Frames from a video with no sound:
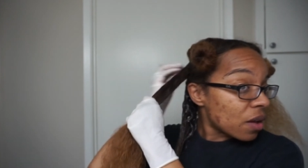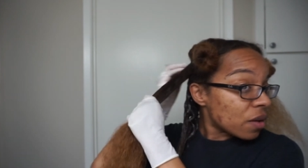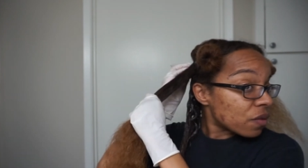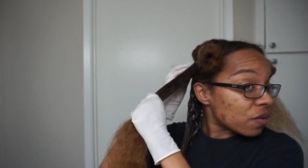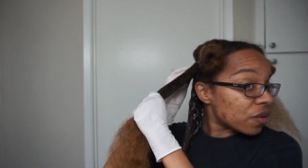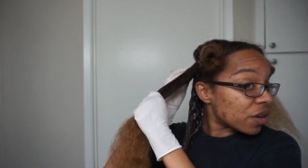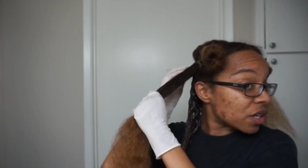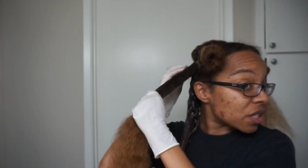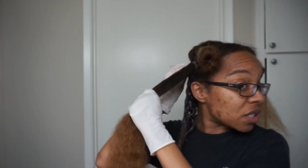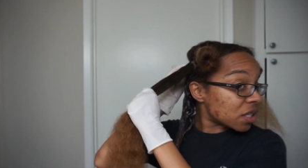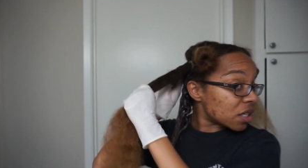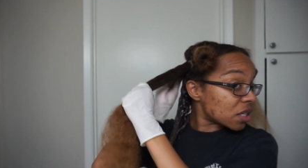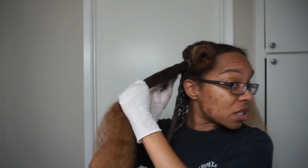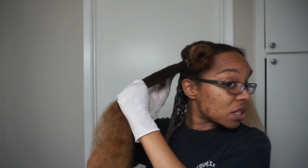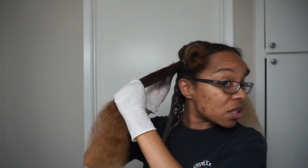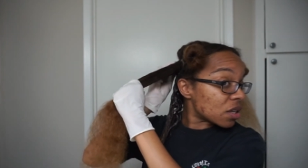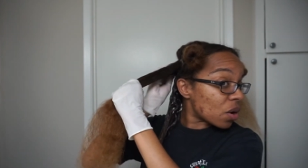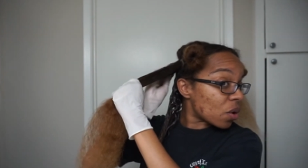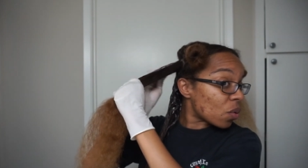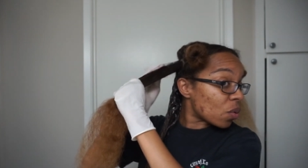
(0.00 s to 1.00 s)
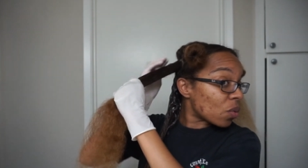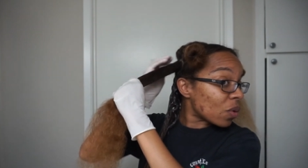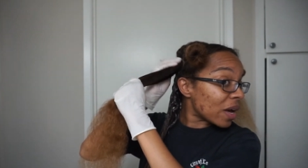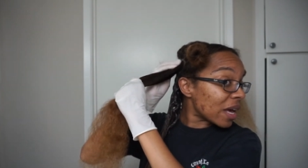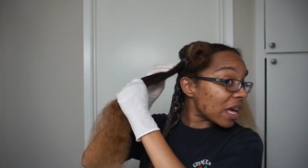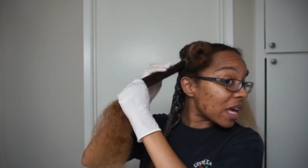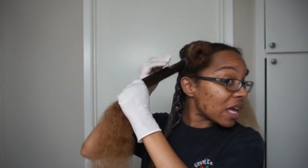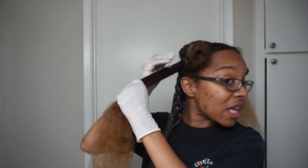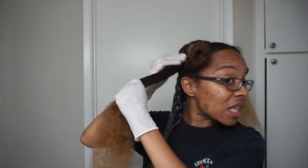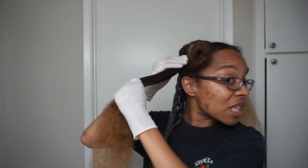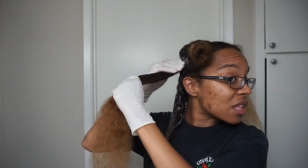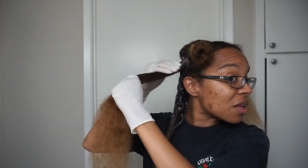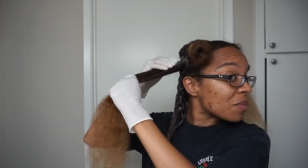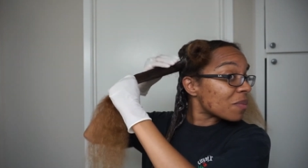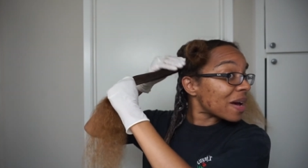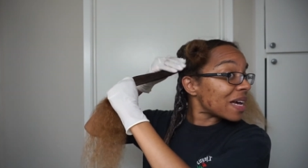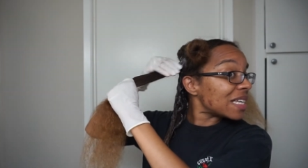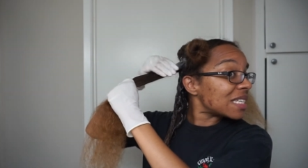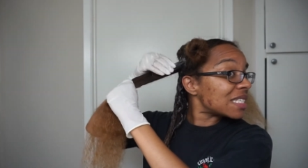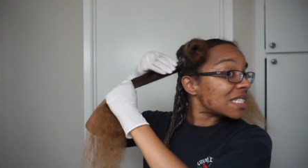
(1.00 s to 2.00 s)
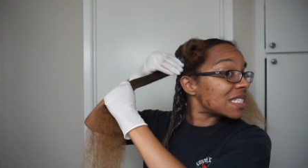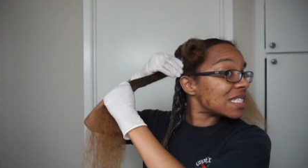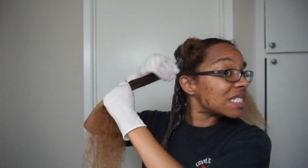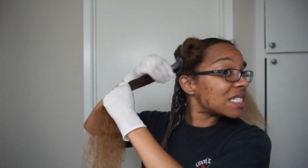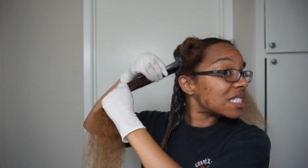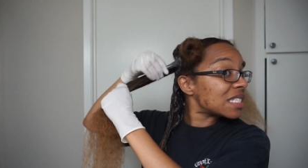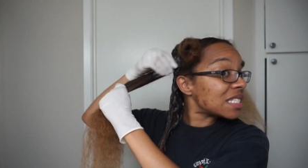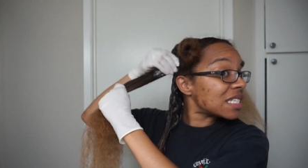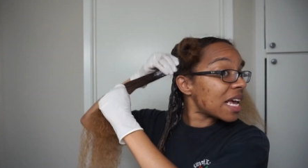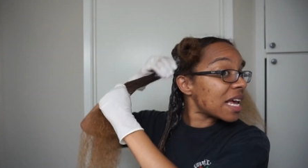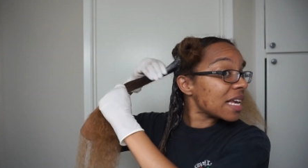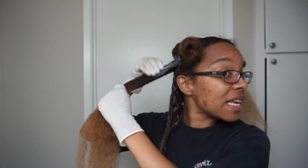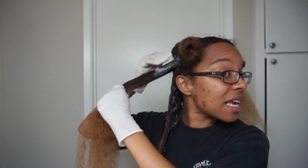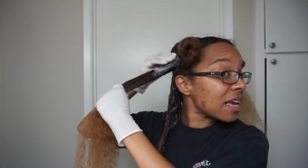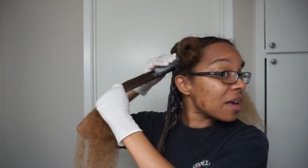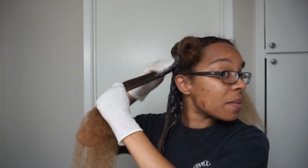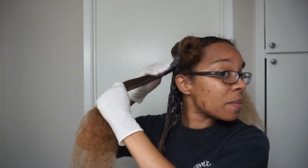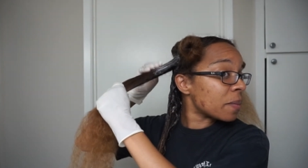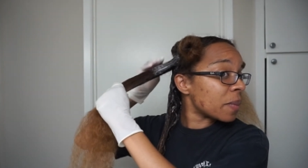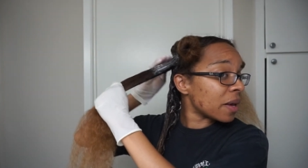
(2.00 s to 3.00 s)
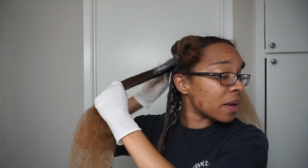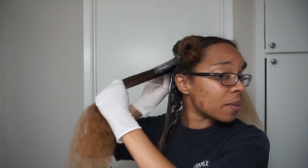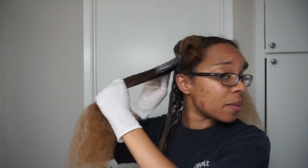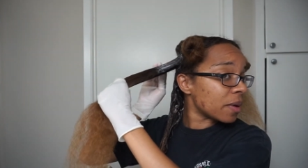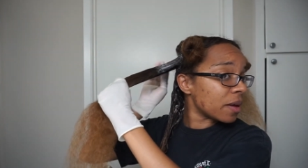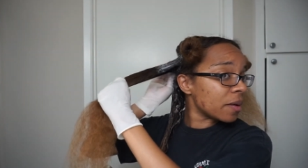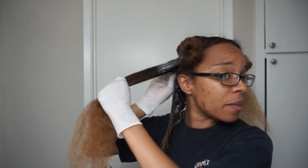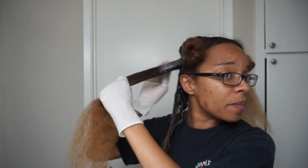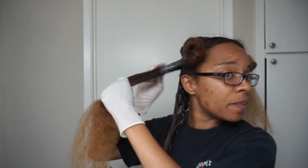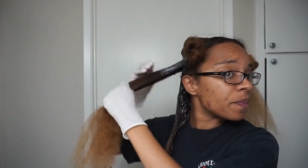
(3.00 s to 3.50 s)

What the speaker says: Versus with my second baby,